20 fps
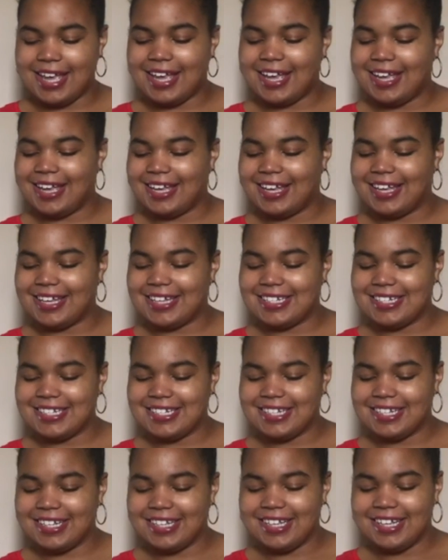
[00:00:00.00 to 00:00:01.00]
And
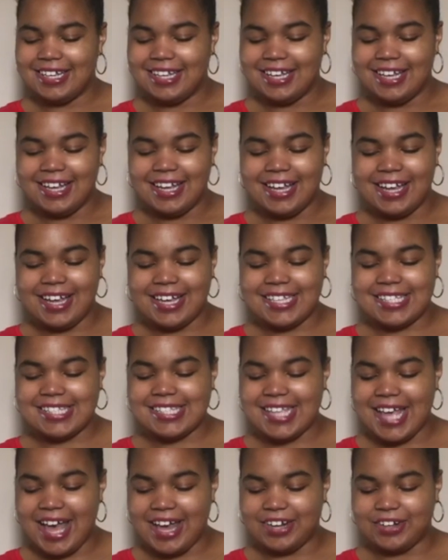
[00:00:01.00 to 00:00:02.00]
a
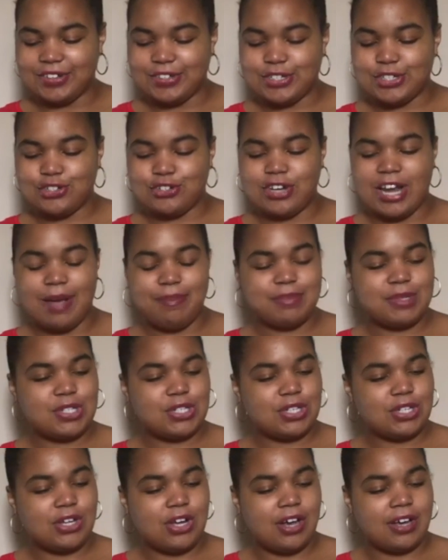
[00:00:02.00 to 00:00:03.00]
saddle strapped
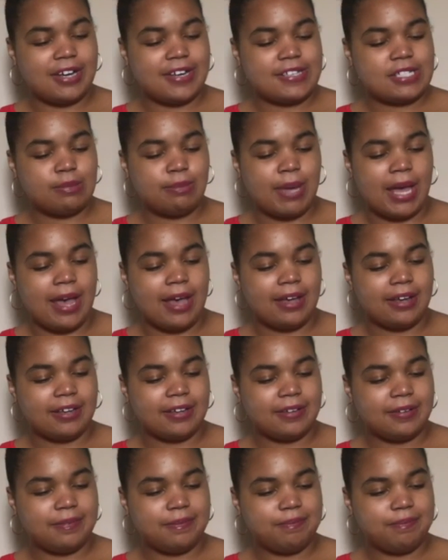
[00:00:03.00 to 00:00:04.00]
on his back.